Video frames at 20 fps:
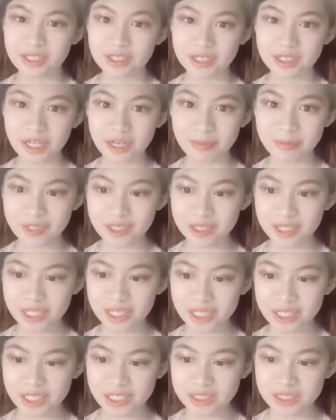
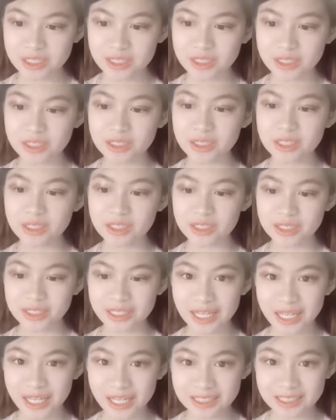communicate the
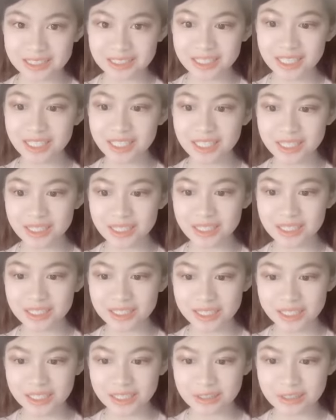task in
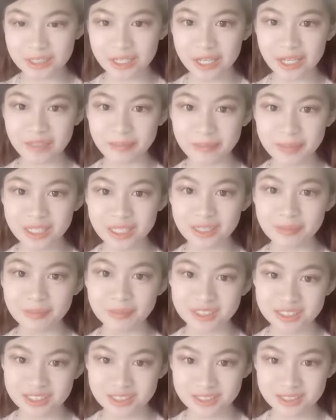detail and be
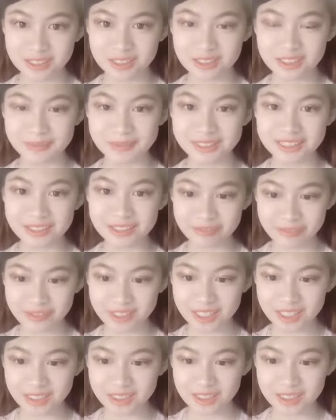
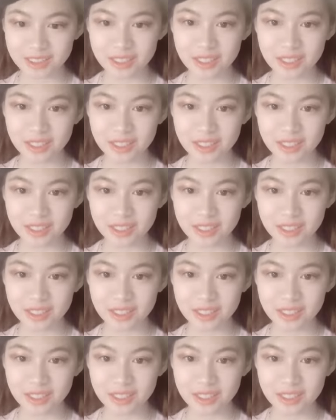specific.